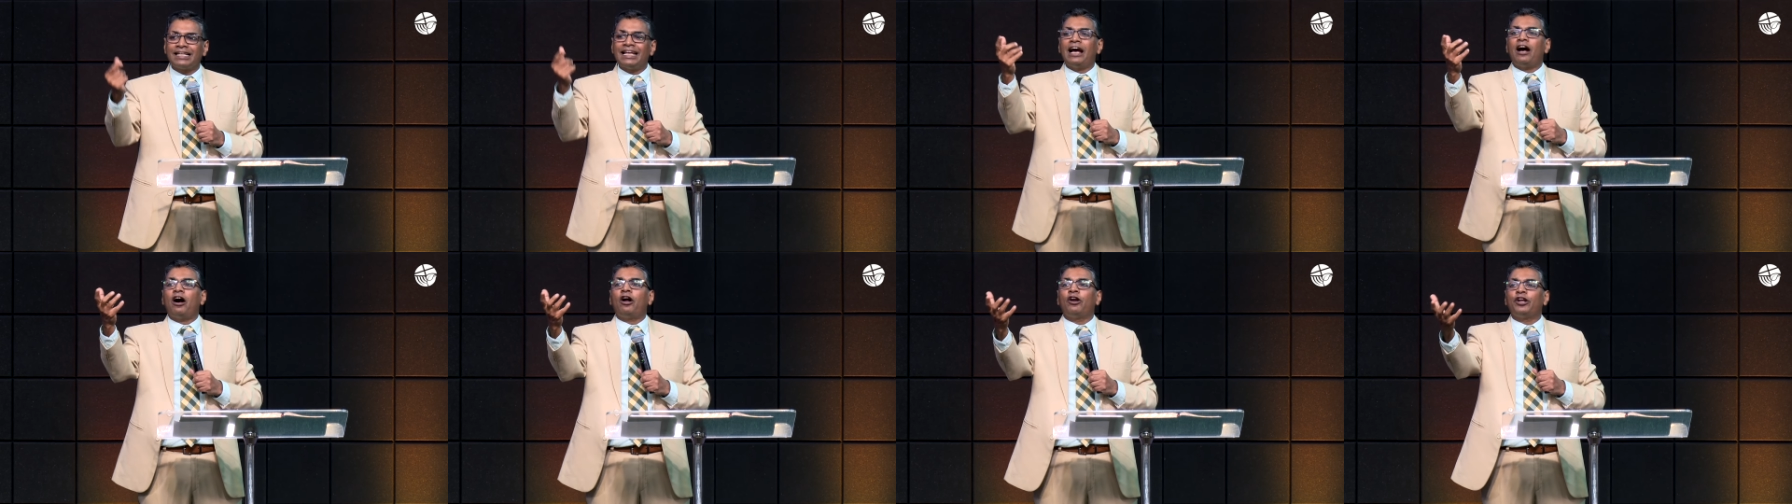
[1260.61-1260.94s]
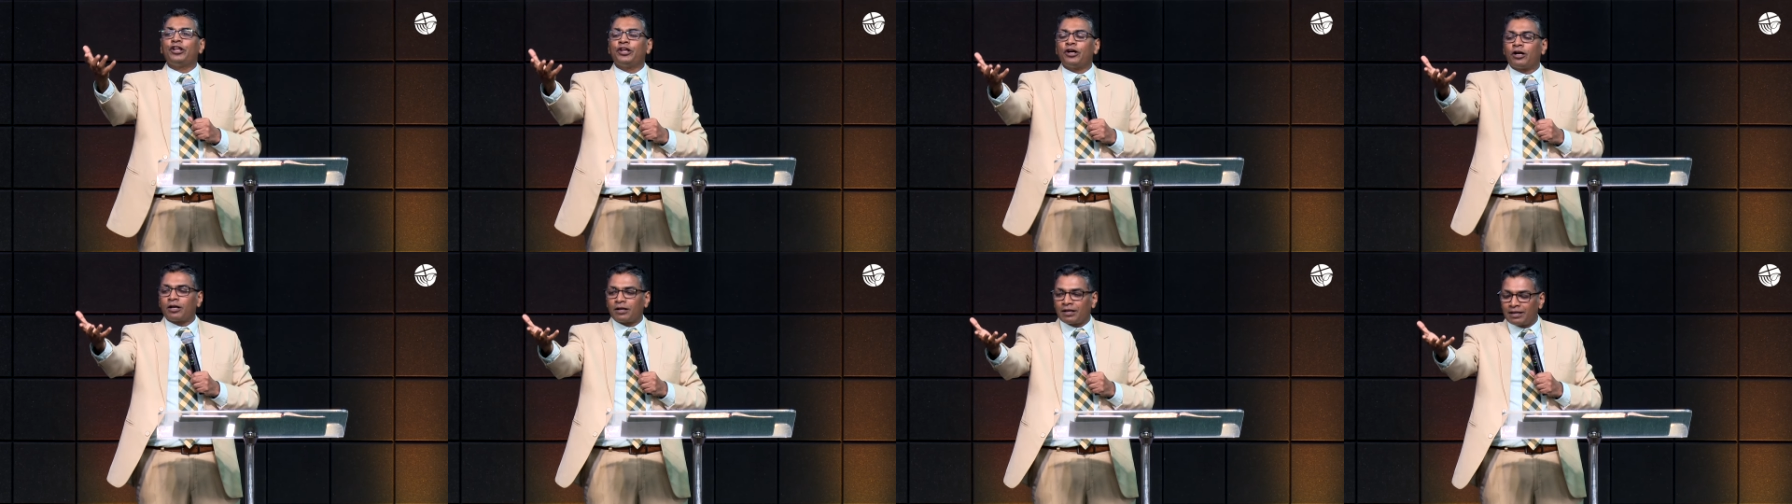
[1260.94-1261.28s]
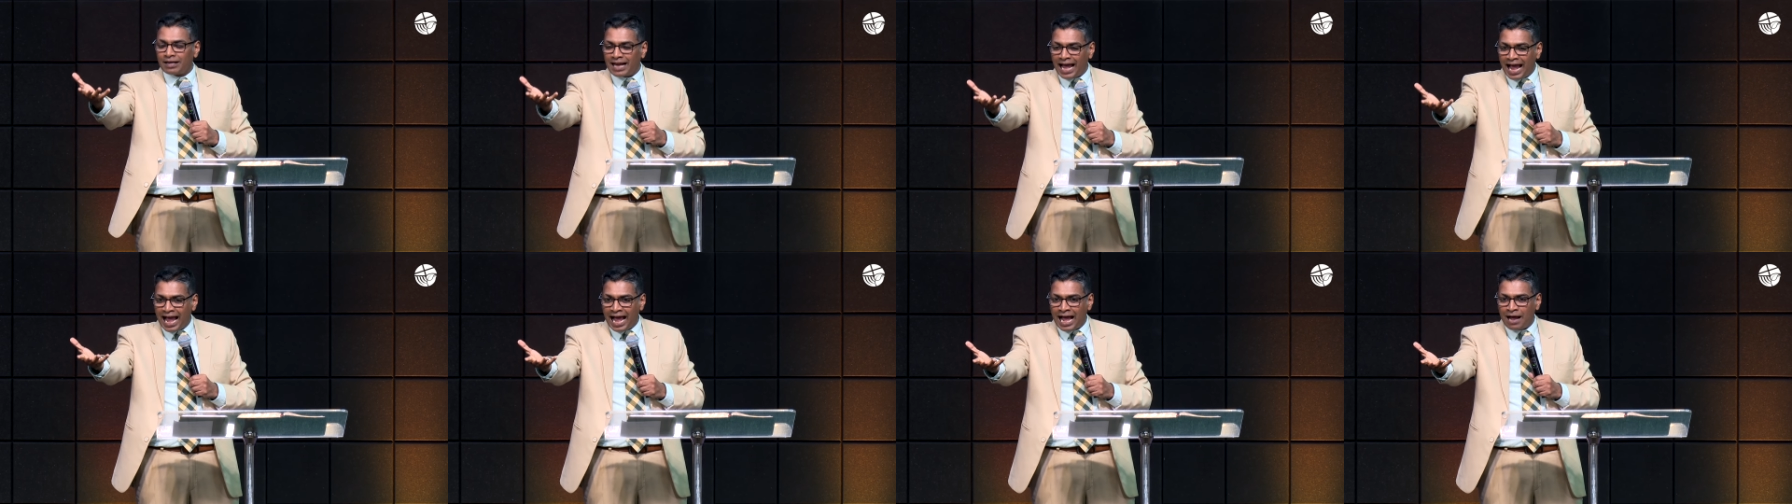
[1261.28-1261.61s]
on your
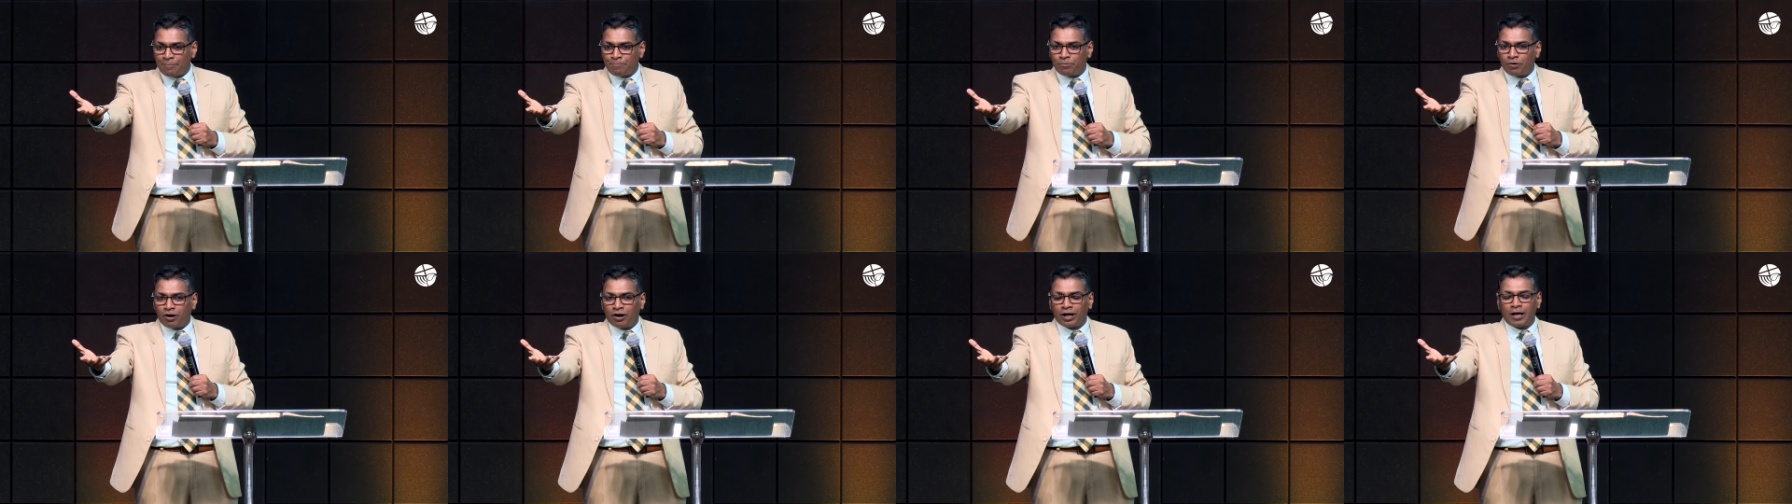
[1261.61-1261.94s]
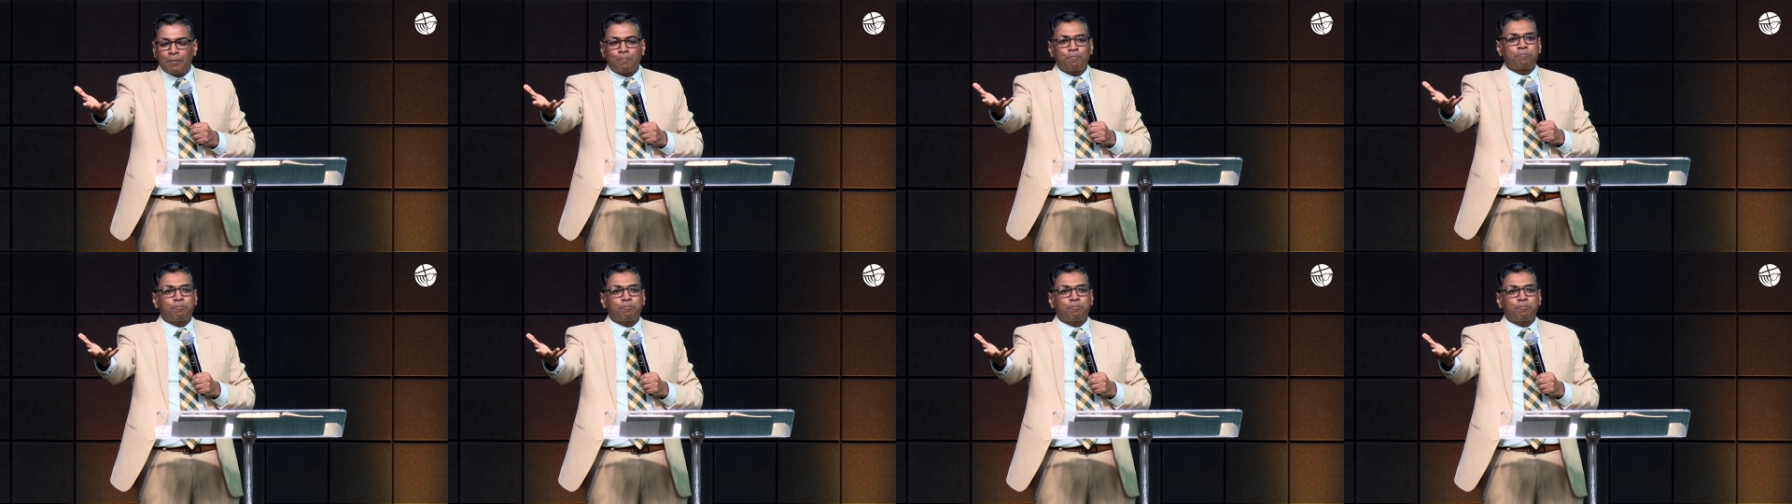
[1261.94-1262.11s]
lap on a